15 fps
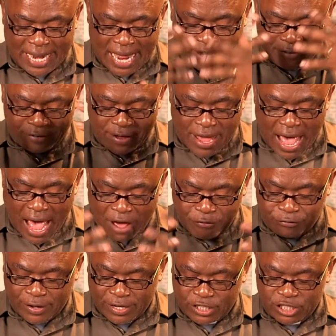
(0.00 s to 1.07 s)
and her
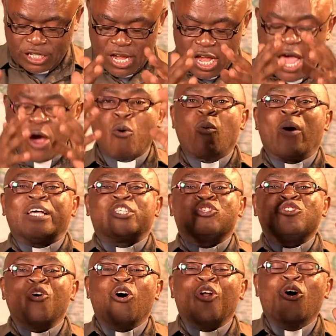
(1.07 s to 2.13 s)
face was
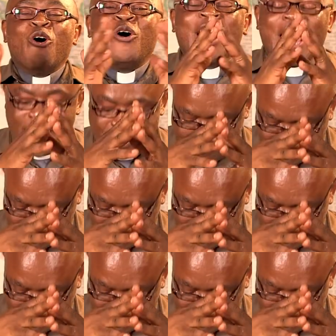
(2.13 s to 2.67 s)
no longer